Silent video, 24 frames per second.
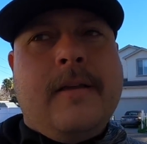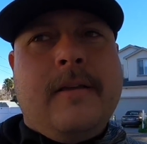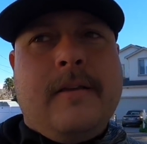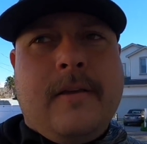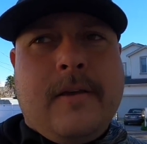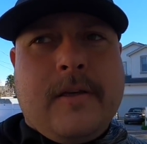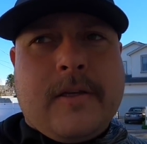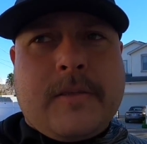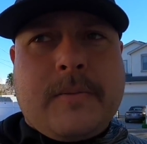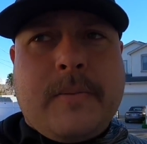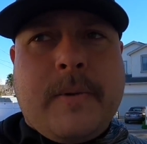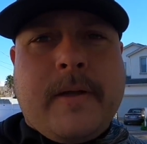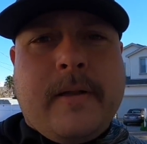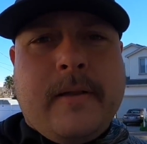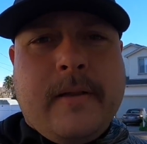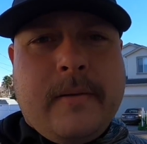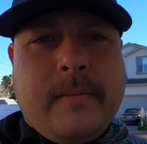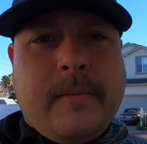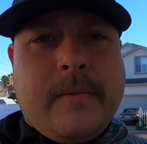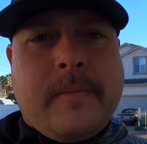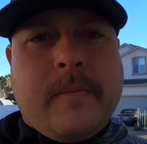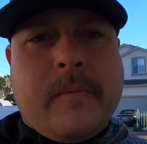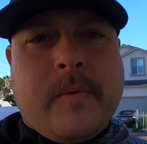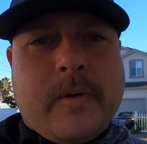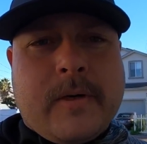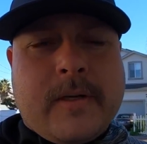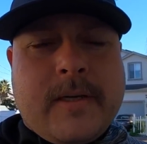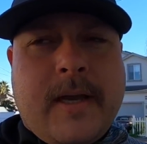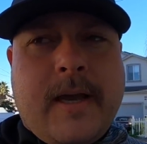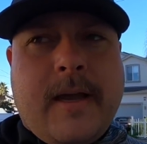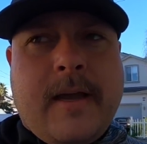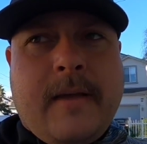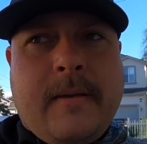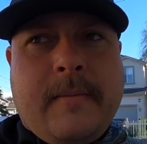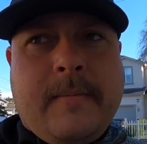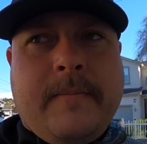You can spend a little bit more
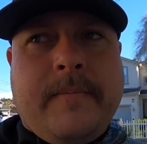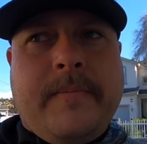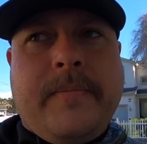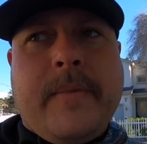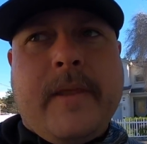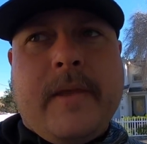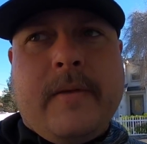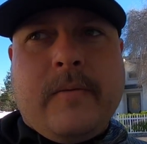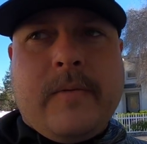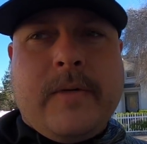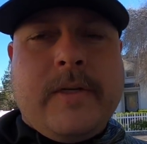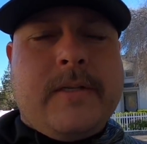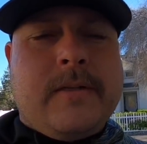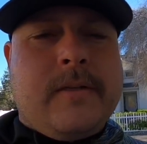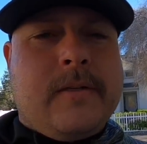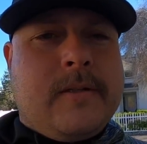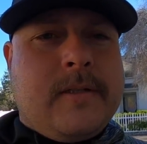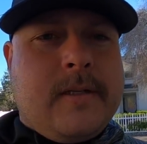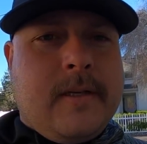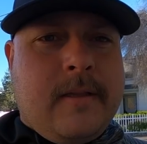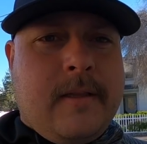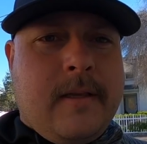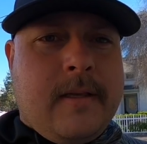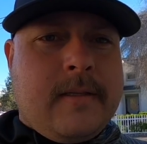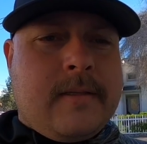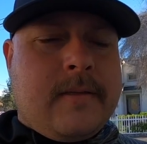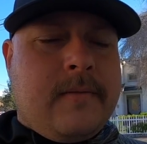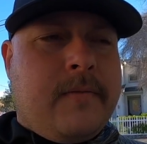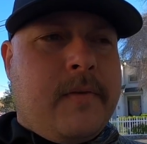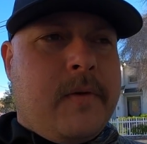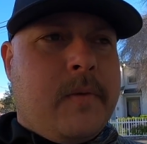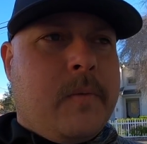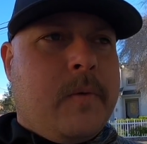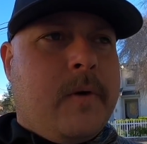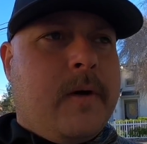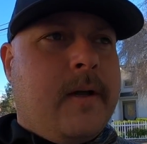time researching things
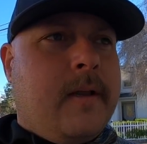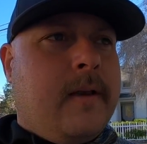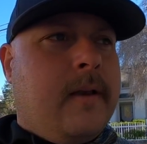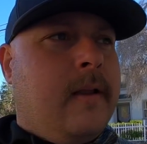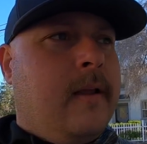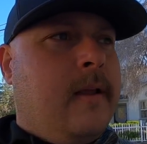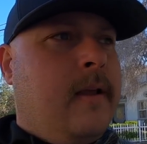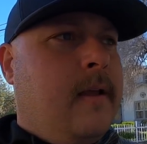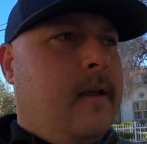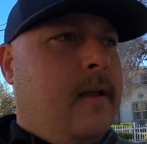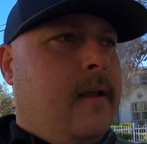if you want.